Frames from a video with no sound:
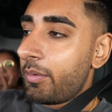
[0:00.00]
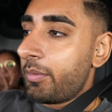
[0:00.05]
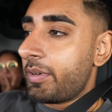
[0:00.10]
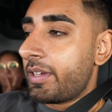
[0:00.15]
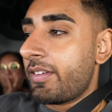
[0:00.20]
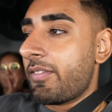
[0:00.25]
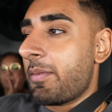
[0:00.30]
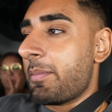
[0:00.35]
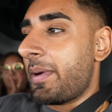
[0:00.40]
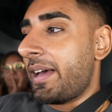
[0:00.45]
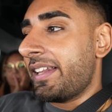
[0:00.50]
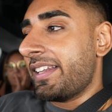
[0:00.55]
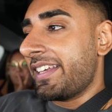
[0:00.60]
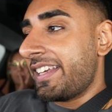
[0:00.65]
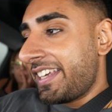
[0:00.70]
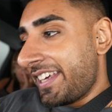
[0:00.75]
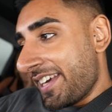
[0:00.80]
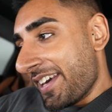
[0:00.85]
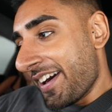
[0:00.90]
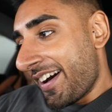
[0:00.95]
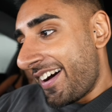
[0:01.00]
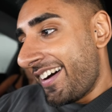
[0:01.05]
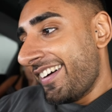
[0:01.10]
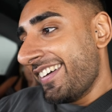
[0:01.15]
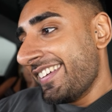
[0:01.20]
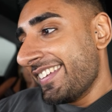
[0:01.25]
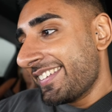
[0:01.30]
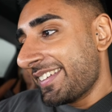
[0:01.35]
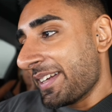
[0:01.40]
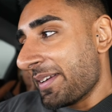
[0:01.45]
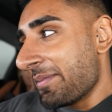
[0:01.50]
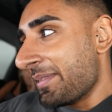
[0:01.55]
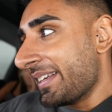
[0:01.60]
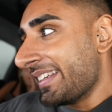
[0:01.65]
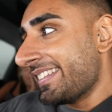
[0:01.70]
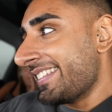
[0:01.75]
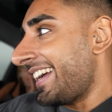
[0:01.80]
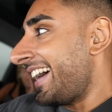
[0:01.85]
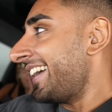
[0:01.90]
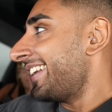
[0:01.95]
We're giving back the Kia. It's gonna be a
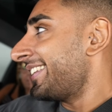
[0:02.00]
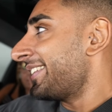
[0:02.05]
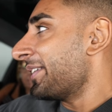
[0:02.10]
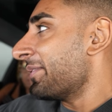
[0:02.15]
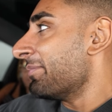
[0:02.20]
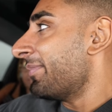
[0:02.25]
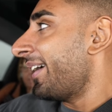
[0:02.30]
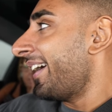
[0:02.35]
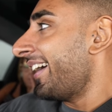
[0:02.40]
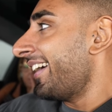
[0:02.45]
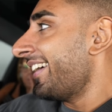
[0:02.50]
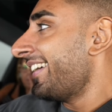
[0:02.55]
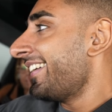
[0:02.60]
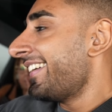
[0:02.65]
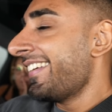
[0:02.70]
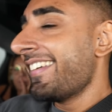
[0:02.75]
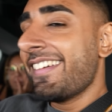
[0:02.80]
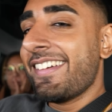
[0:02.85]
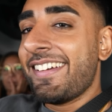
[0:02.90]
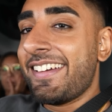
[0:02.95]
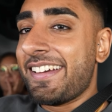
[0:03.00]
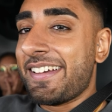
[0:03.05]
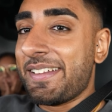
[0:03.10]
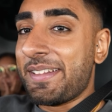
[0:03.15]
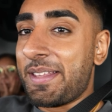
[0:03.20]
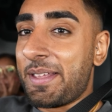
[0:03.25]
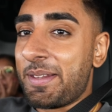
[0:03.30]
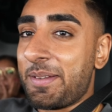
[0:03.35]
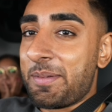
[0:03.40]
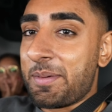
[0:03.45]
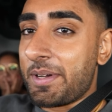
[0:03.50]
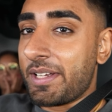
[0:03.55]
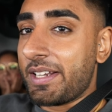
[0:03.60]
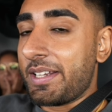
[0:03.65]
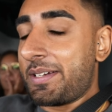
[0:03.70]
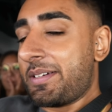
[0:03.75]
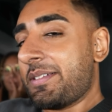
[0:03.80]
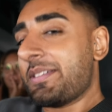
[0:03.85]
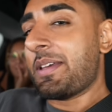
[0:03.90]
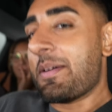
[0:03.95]
sad goodbye, and then we're gonna
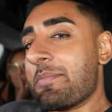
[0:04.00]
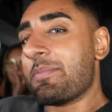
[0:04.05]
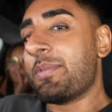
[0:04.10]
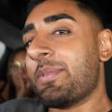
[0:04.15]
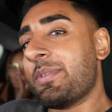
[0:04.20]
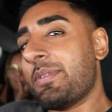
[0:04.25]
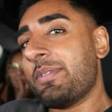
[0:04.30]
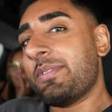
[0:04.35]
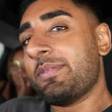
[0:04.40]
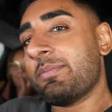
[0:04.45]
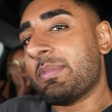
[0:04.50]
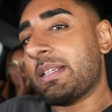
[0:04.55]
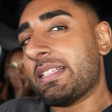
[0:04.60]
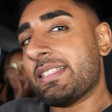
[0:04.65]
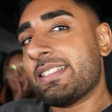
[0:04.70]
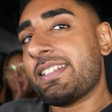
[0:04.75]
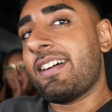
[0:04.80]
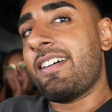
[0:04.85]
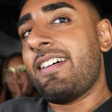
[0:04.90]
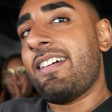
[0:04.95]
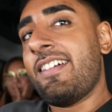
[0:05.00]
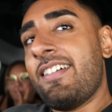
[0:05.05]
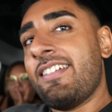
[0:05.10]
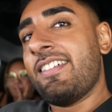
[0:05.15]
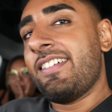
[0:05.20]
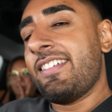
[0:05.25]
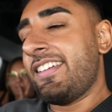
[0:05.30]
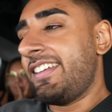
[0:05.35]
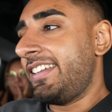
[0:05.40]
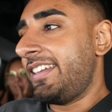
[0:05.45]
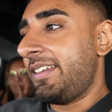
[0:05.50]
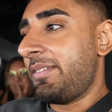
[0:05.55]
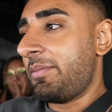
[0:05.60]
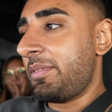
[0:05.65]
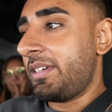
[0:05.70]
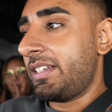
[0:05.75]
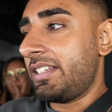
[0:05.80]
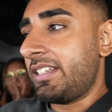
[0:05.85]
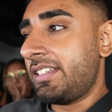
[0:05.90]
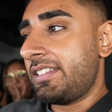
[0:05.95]
go to temple, bless the car, and then
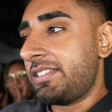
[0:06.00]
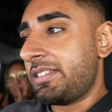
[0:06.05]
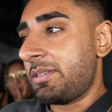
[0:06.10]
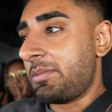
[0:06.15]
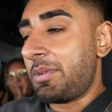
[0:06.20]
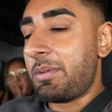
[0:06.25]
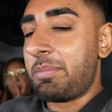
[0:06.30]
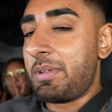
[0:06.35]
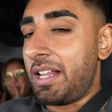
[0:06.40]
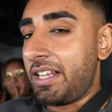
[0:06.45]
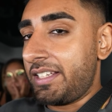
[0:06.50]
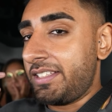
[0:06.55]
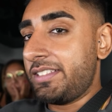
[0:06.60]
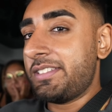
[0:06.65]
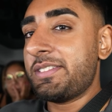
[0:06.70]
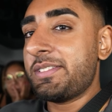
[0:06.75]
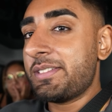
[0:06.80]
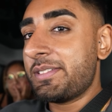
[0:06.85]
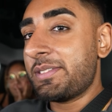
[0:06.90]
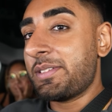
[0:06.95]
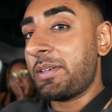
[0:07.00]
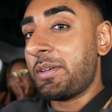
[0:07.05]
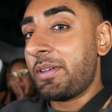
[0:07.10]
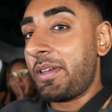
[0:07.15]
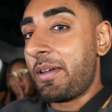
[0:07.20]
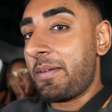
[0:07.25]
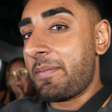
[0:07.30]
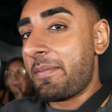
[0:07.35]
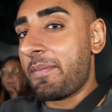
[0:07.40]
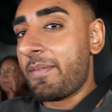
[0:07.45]
we're gonna see what plan is. So yeah.